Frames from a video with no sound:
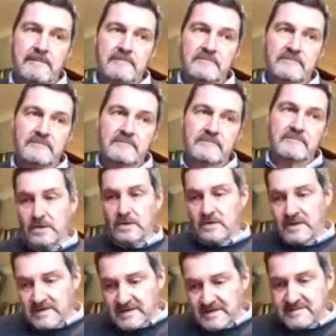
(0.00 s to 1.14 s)
These other
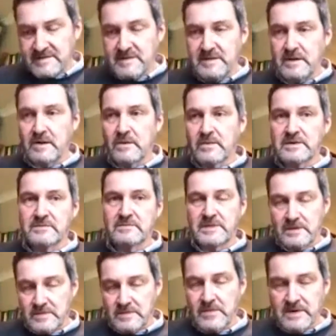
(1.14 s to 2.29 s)
lawyers
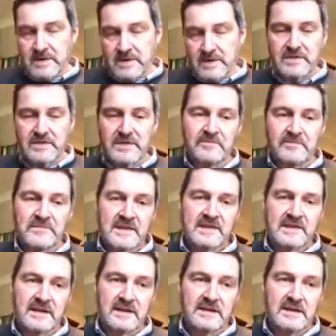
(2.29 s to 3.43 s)
that we worked with
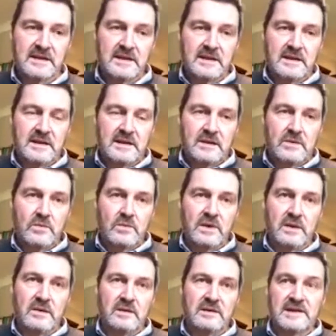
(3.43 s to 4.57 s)
said,
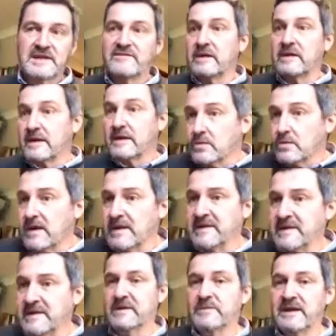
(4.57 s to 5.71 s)
well, let's find other ways
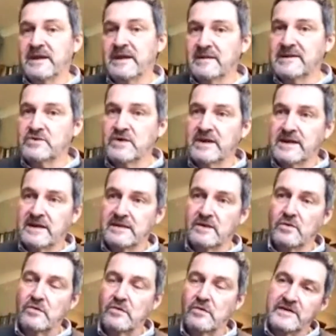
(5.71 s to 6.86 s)
that we can illustrate how the
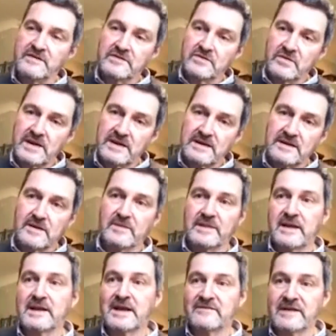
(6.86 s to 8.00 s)
law affects you directly
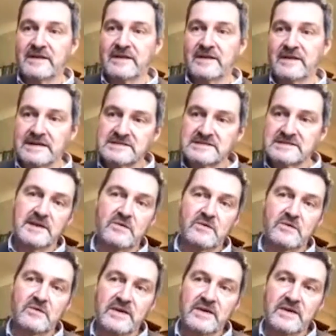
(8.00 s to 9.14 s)
without having actually been arrested
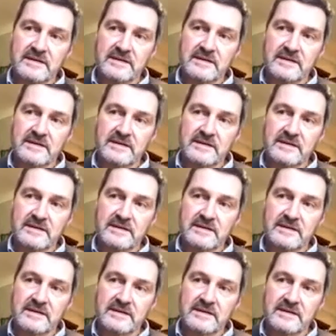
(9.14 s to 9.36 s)
under them.